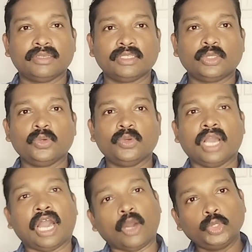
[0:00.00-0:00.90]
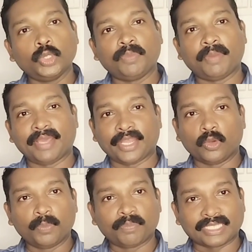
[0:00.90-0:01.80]
So how to prepare a
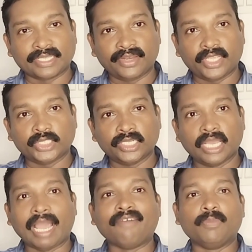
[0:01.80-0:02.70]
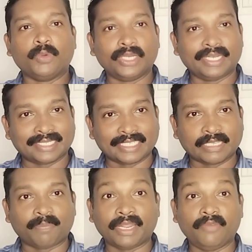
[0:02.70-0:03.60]
good presentation, I will put it as a
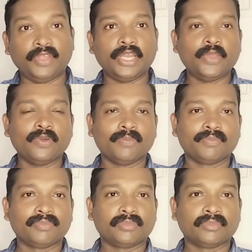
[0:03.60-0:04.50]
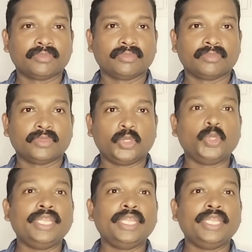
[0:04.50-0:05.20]
separate video. You